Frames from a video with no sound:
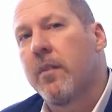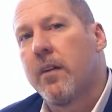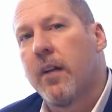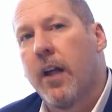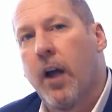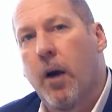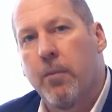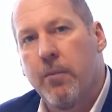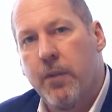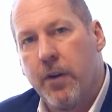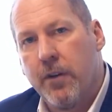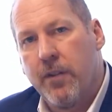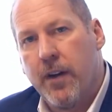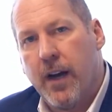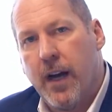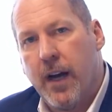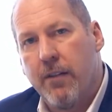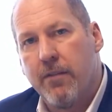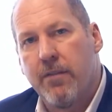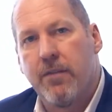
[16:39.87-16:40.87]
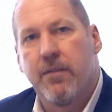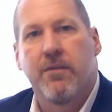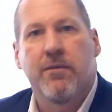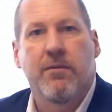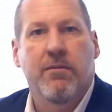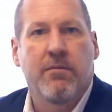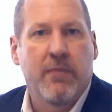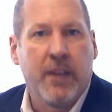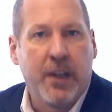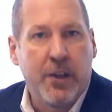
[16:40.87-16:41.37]
help your 5
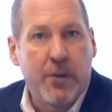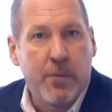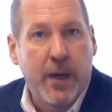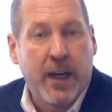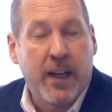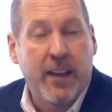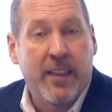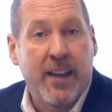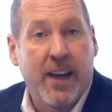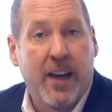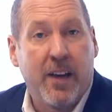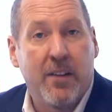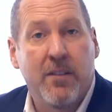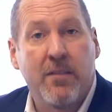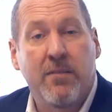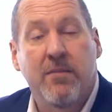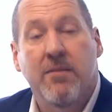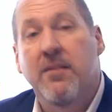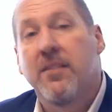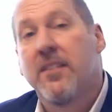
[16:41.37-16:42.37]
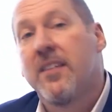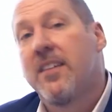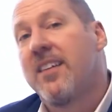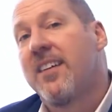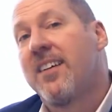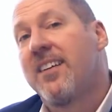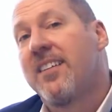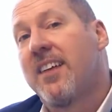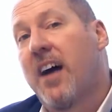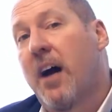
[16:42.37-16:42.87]
each make $1,000,
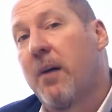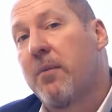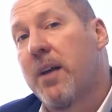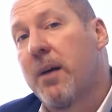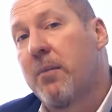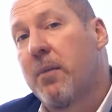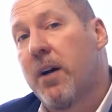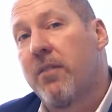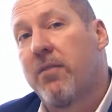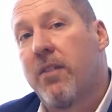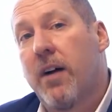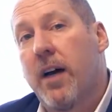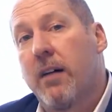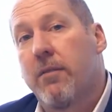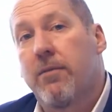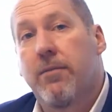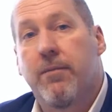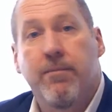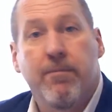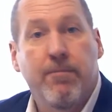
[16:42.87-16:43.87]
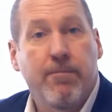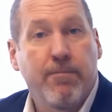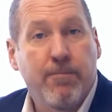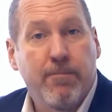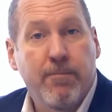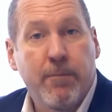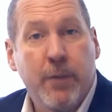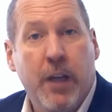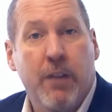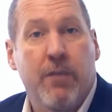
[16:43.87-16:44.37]
times that by 5,
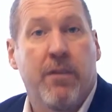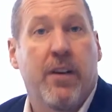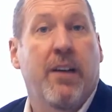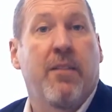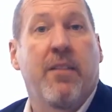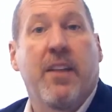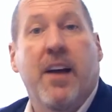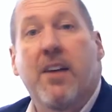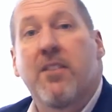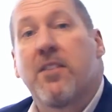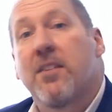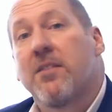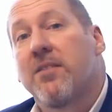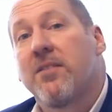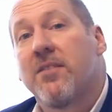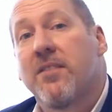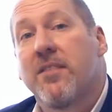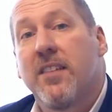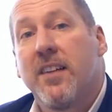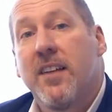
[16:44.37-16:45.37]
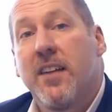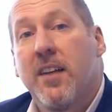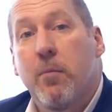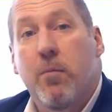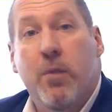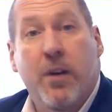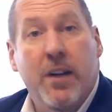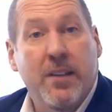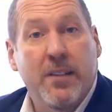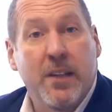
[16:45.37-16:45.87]
you have $5,000.
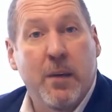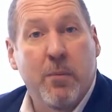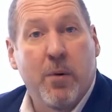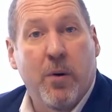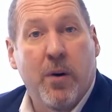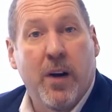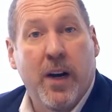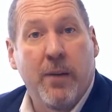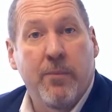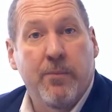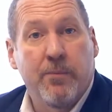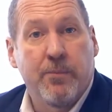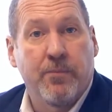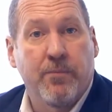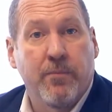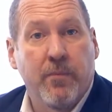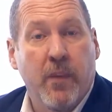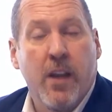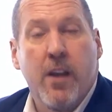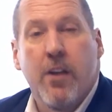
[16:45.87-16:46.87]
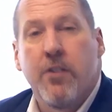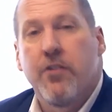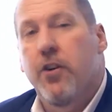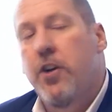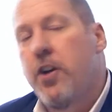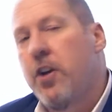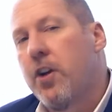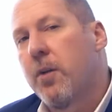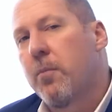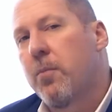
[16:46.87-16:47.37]
Pretty simple, right? So
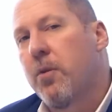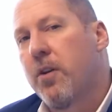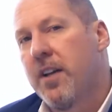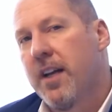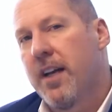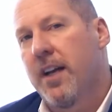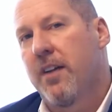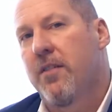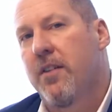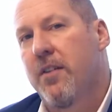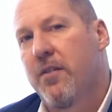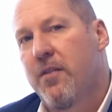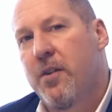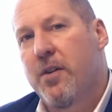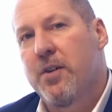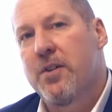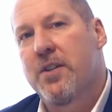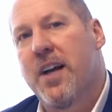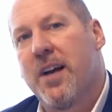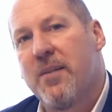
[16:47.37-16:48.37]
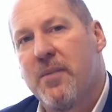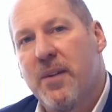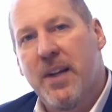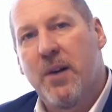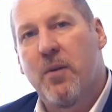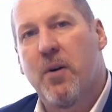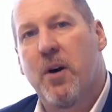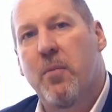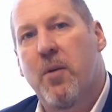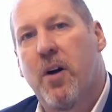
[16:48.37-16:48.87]
you can predict for the first time in
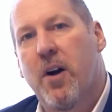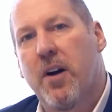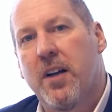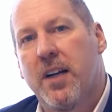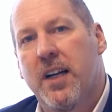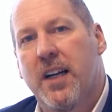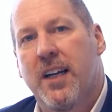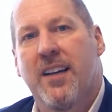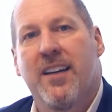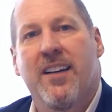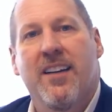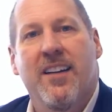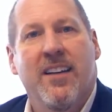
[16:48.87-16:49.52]
network marketing,